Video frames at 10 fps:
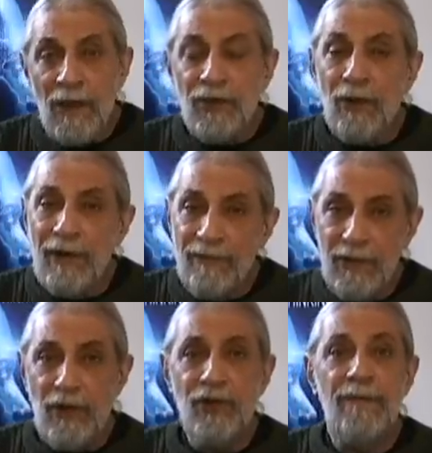So in
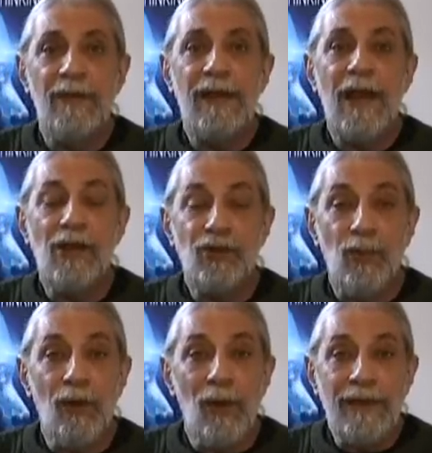future videos,
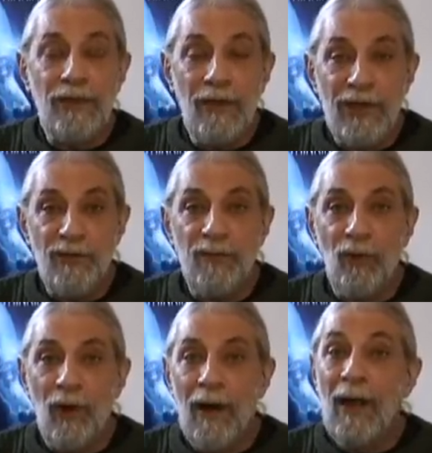we're going to
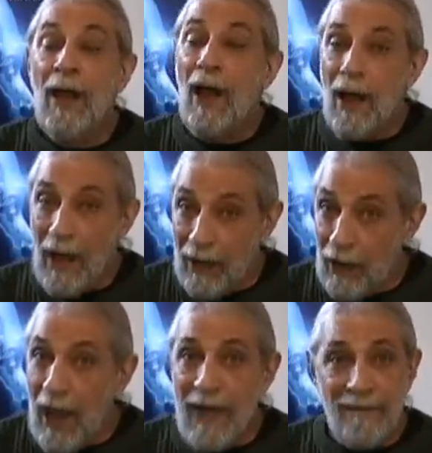explore a
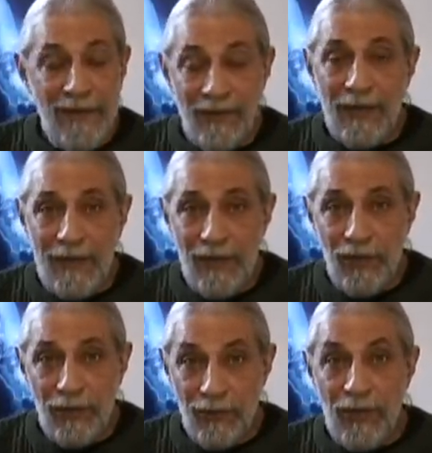lot of these
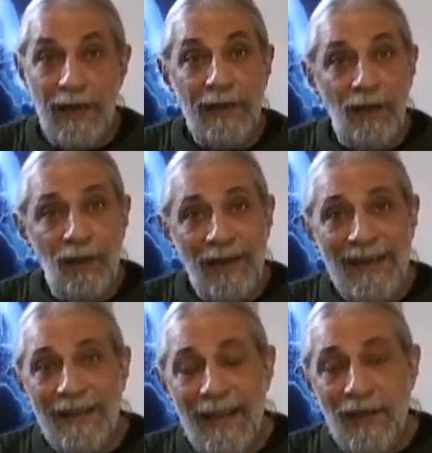conditions,
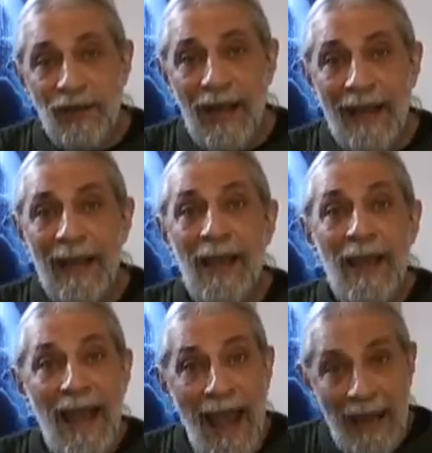including things like
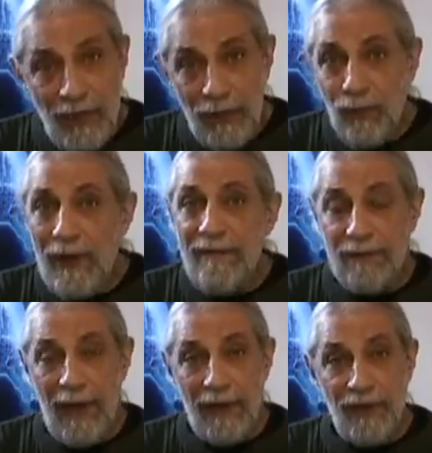acid
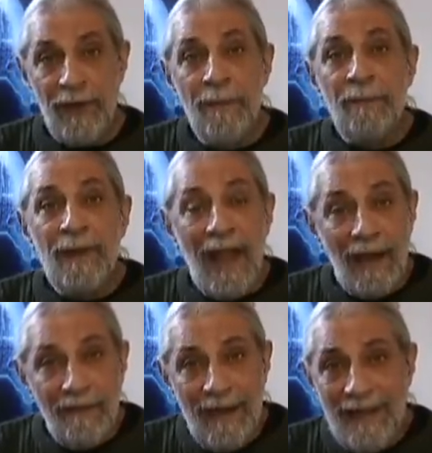reflux,
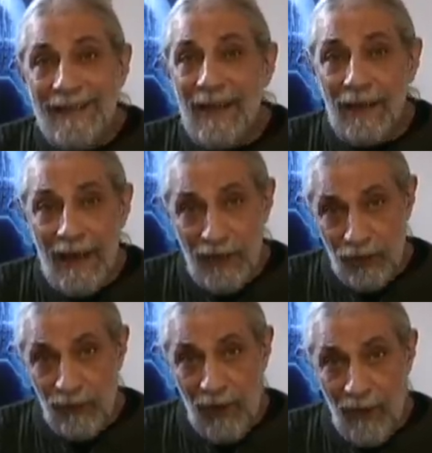elevated
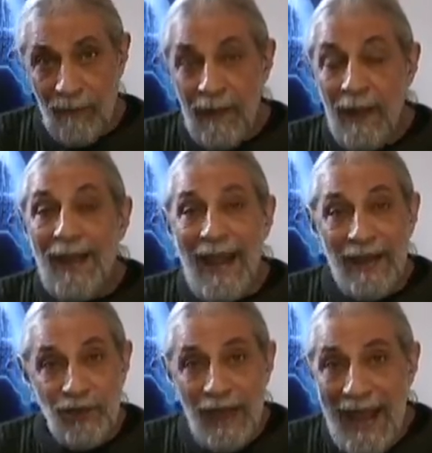cholesterol,
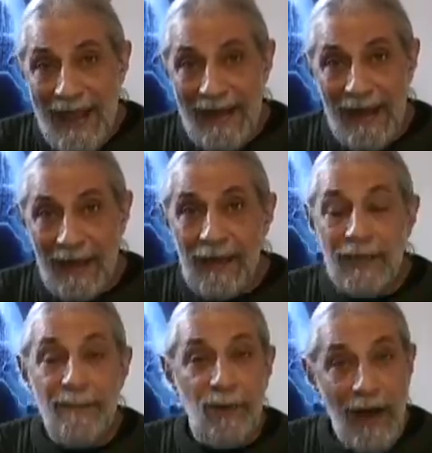anxiety,
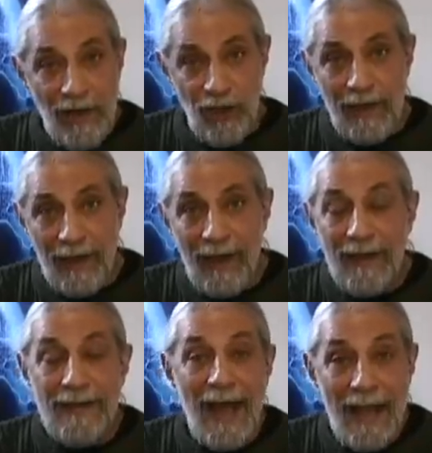depression,
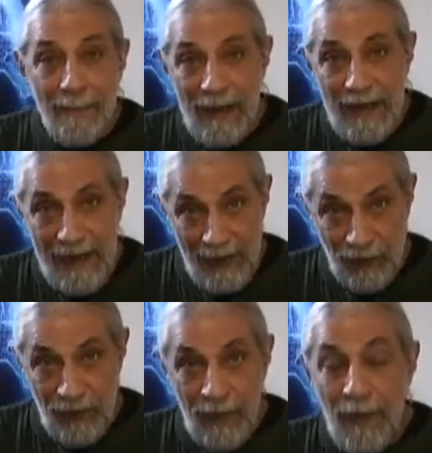
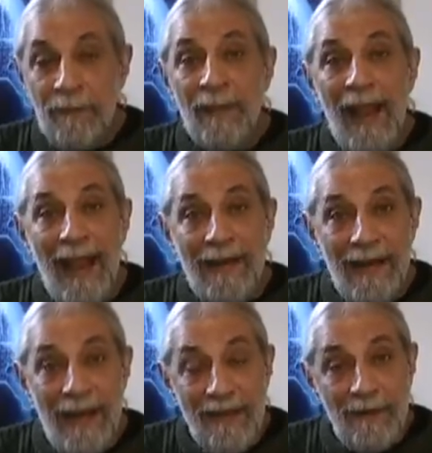diabetes, and
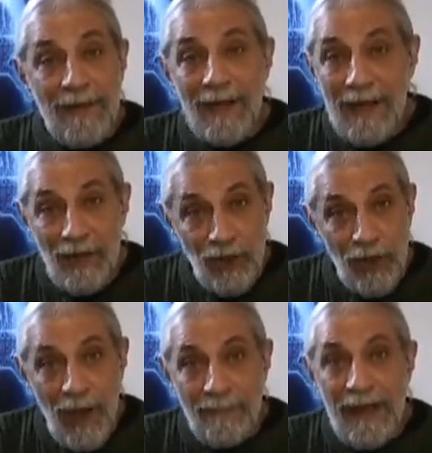even
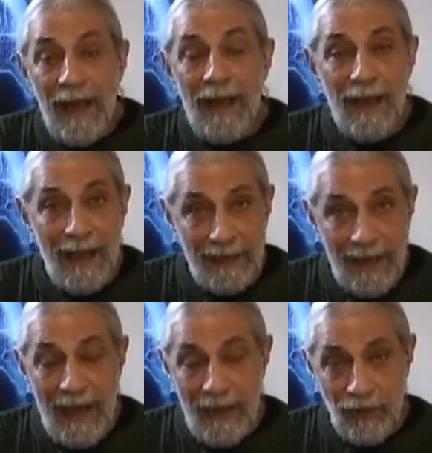insomnia
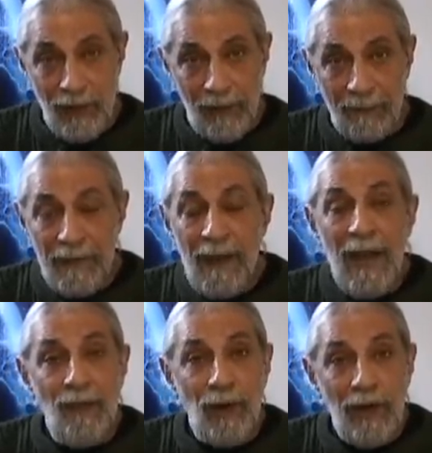and cancer.
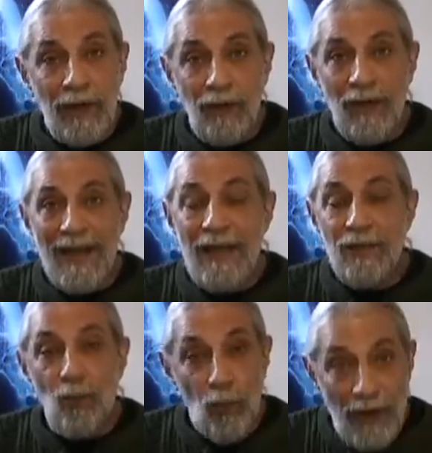And we're going to look
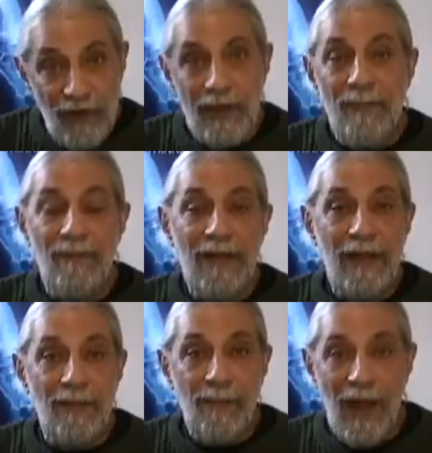at what some of
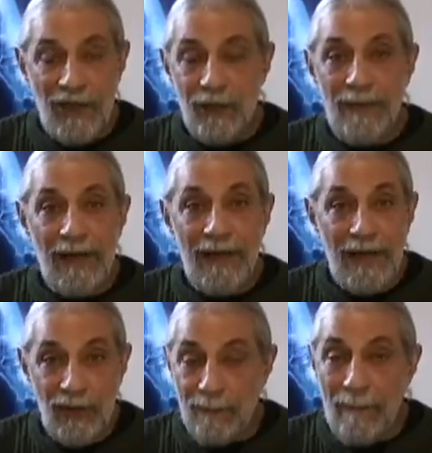the other
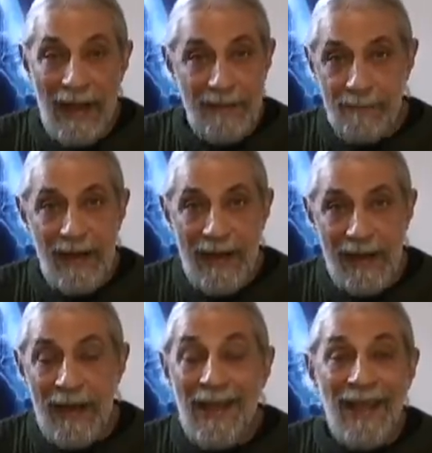possibilities might
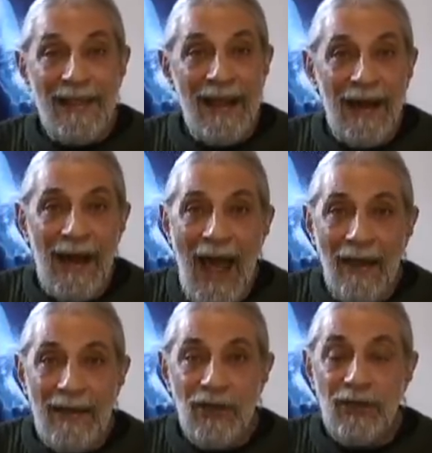be that
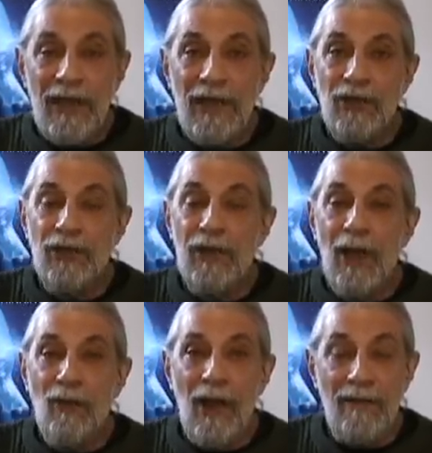allow these things to
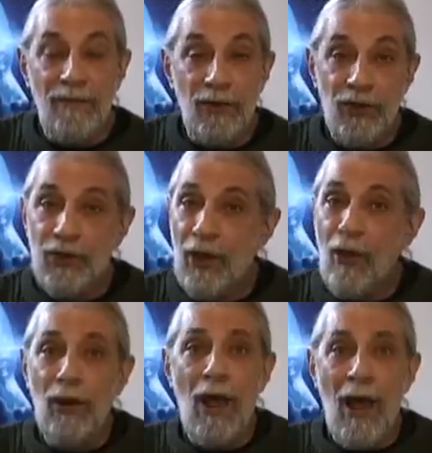go on for
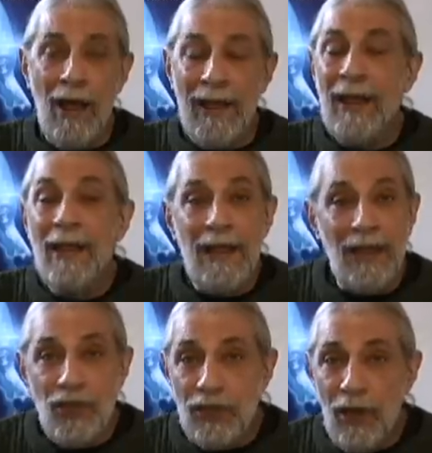so long
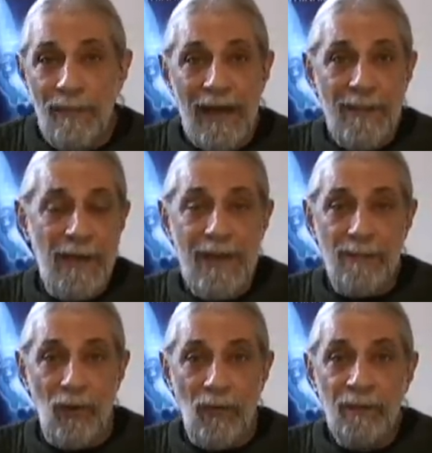in so many
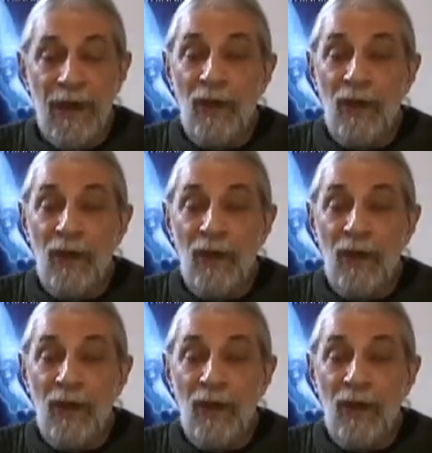people